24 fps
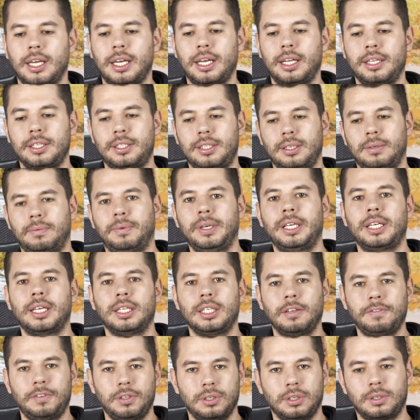and we can
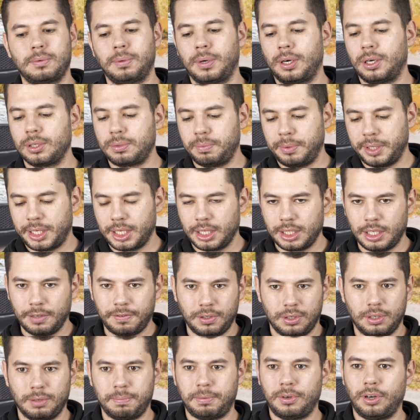give you a quote, we can give
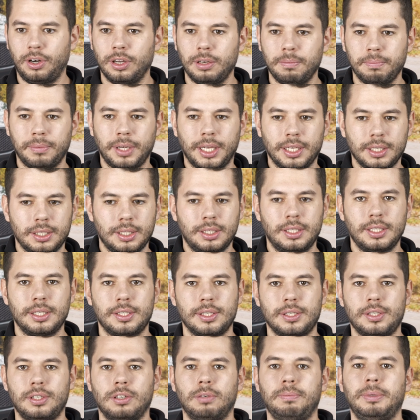you an appointment. This
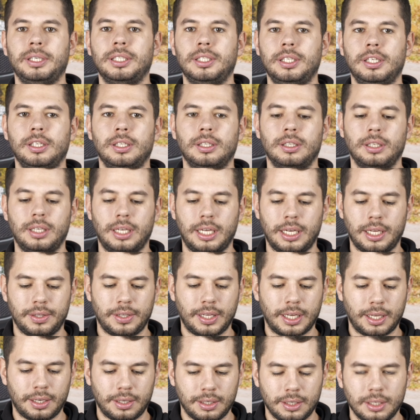is no big deal, and
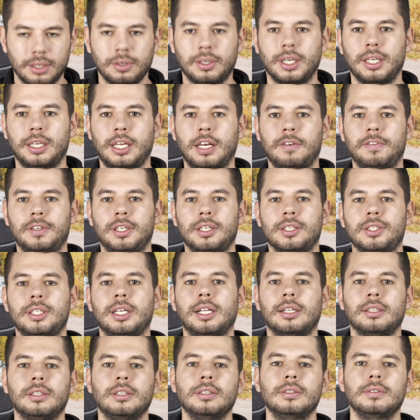then you can have it
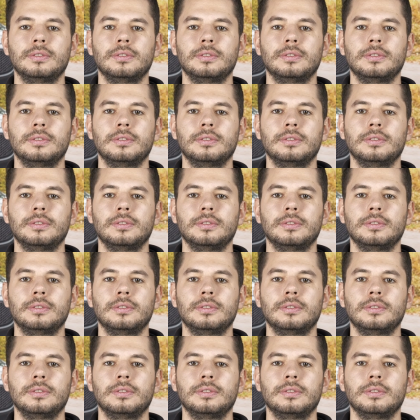installed.